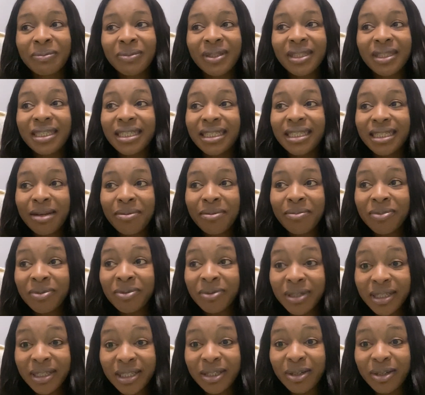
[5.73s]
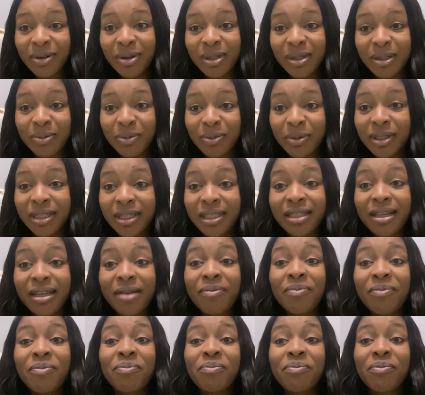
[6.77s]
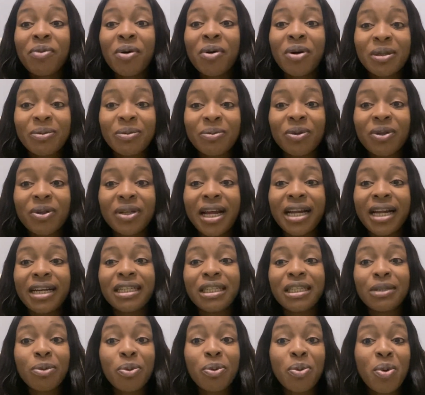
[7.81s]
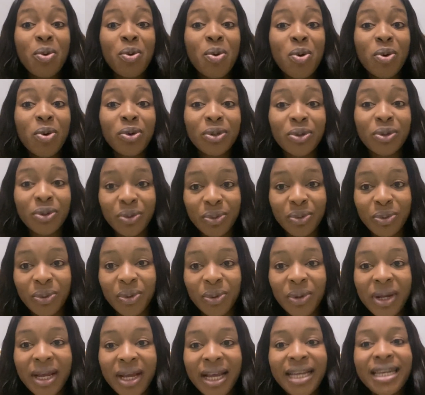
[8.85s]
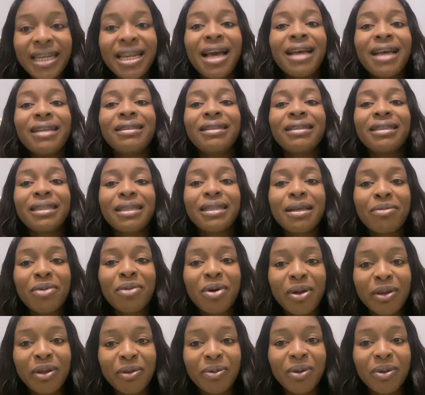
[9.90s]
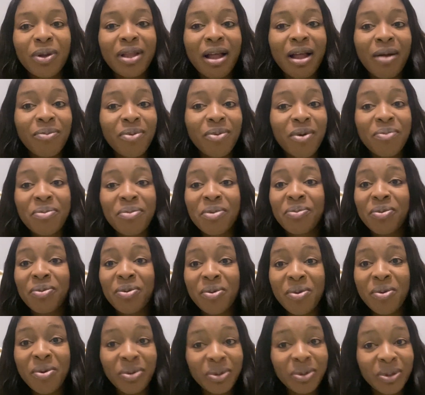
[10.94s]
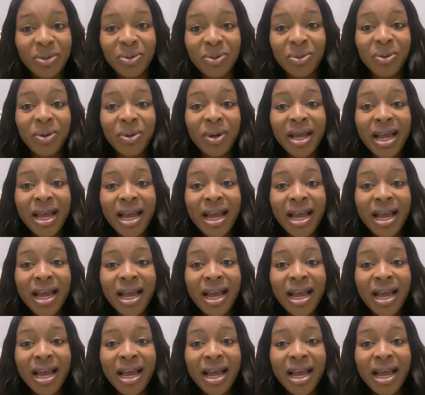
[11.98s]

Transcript: The same hospital that rich people goes to, that is the same hospital that poor people goes to.